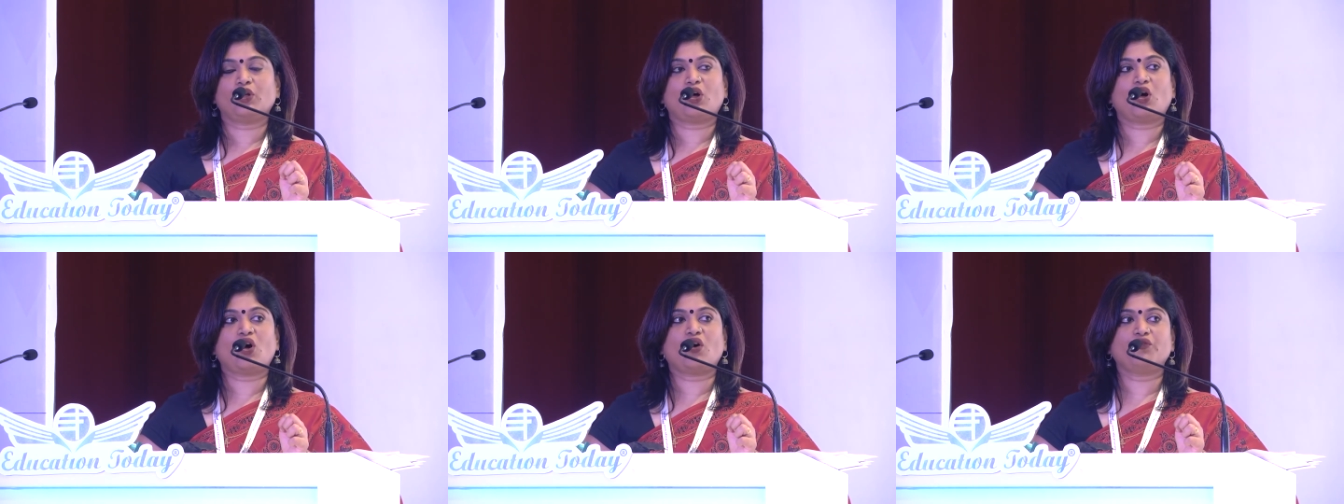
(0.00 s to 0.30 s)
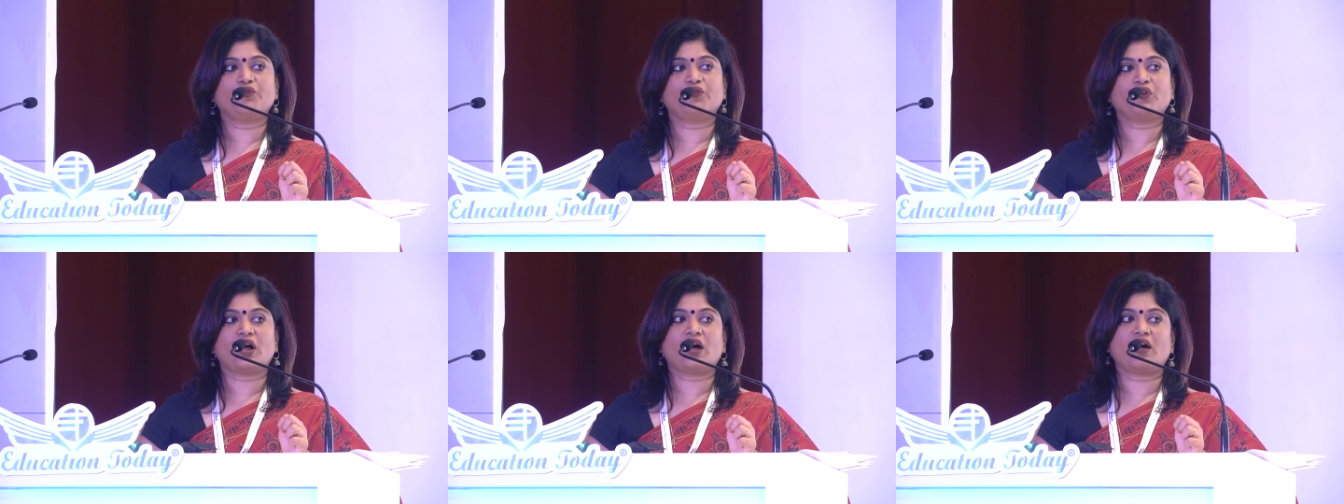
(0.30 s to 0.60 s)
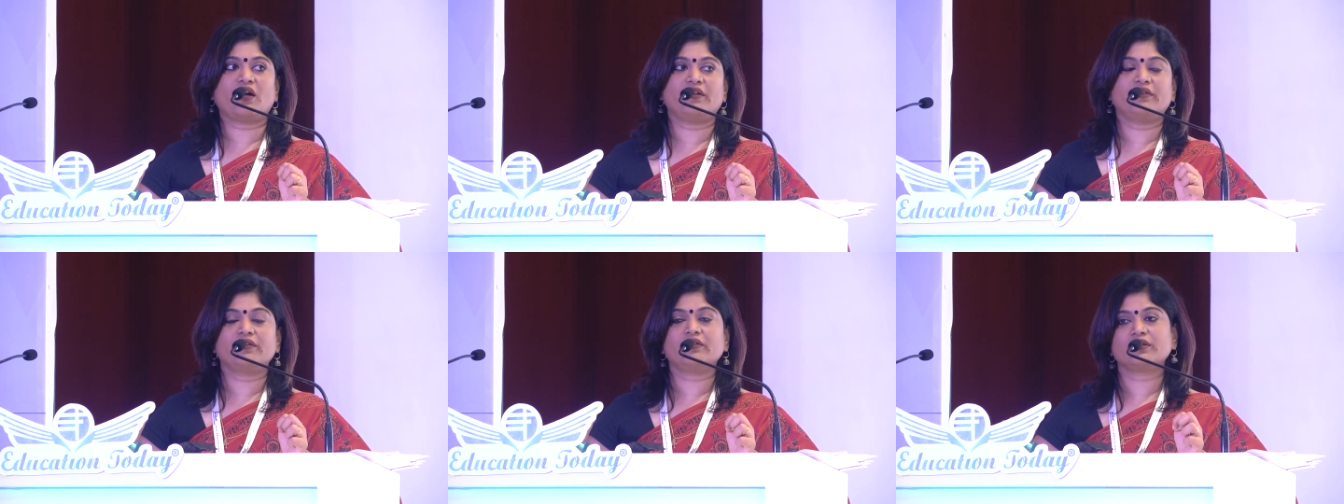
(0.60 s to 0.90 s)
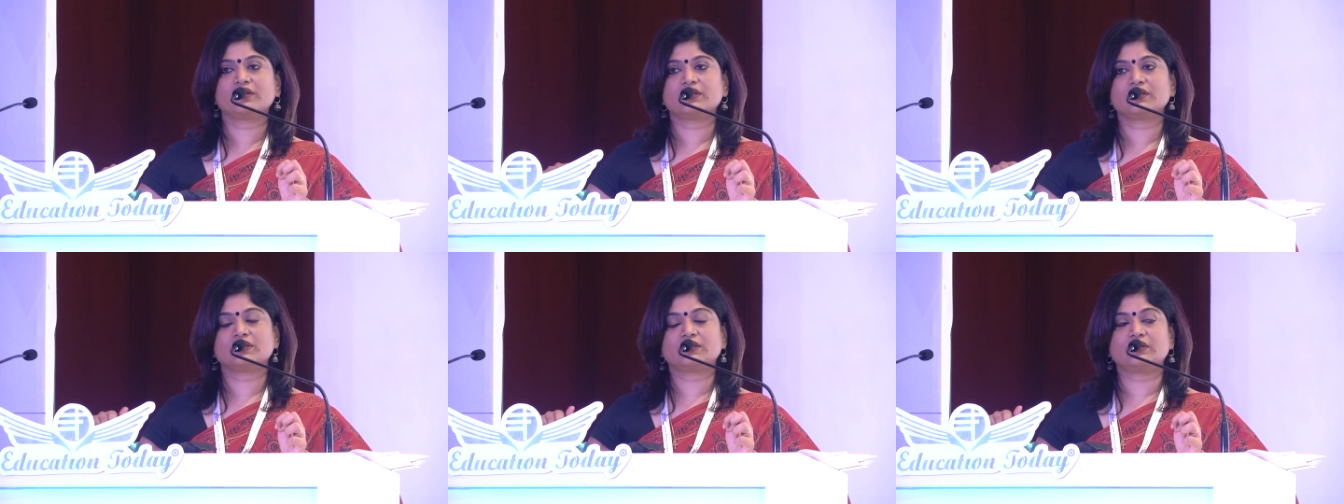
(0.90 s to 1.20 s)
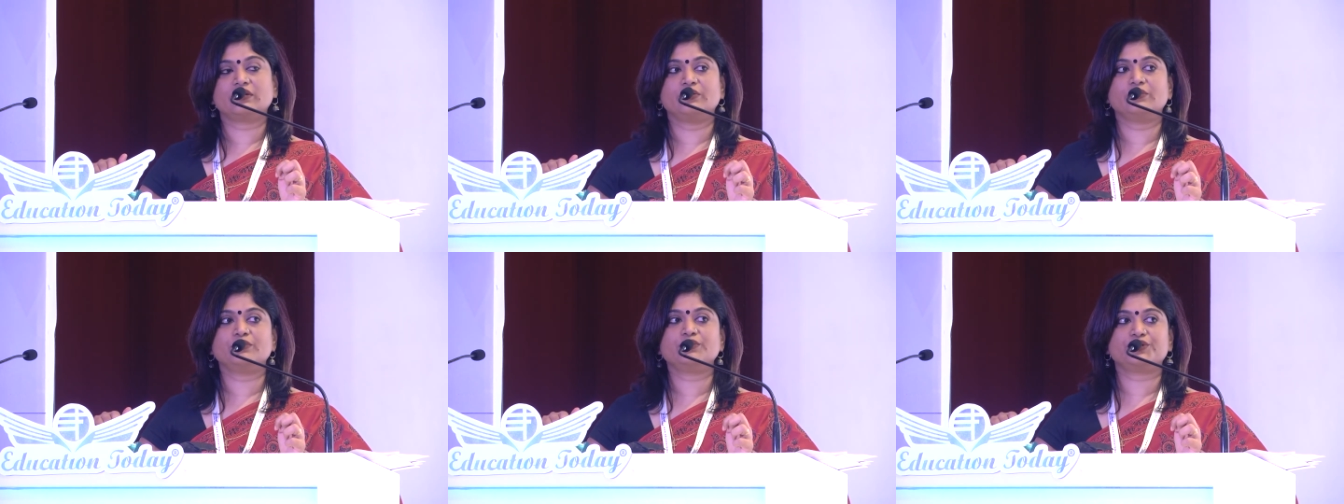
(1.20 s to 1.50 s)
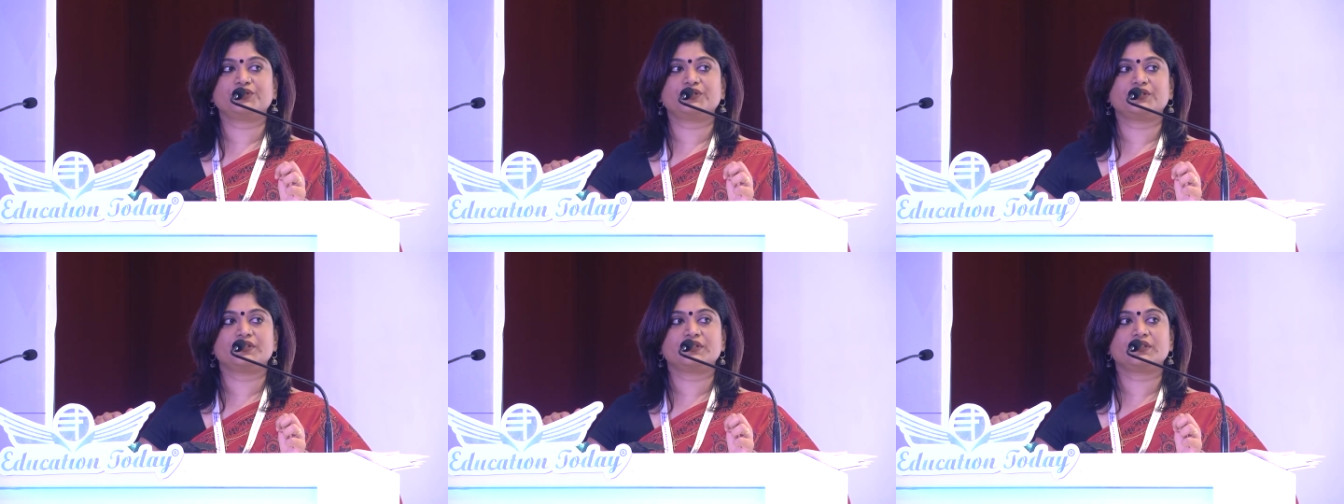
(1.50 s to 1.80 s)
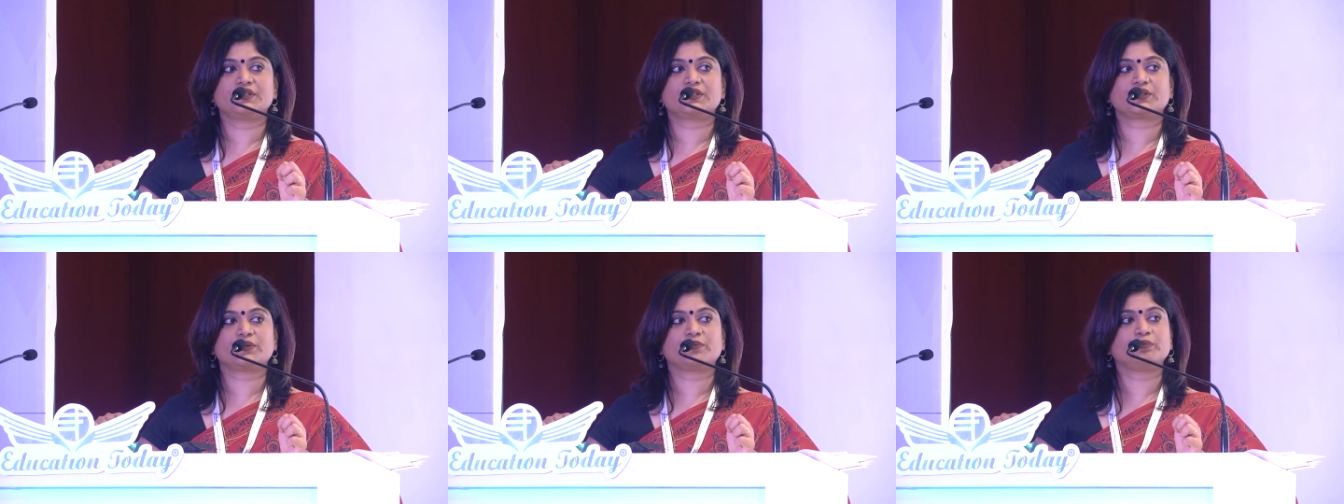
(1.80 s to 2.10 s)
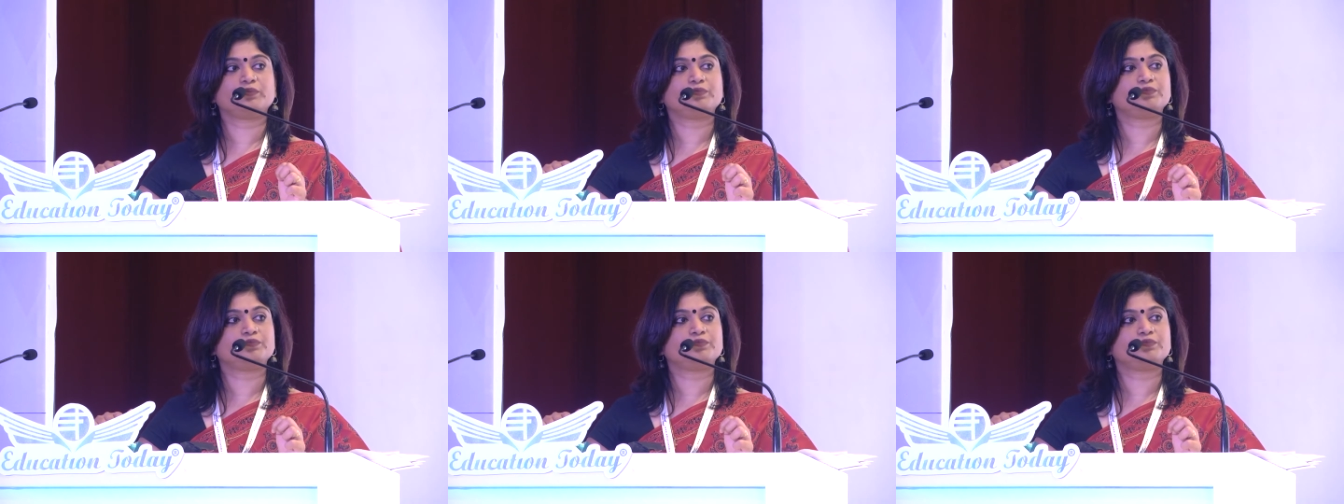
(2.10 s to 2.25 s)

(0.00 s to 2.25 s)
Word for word: of our solutions.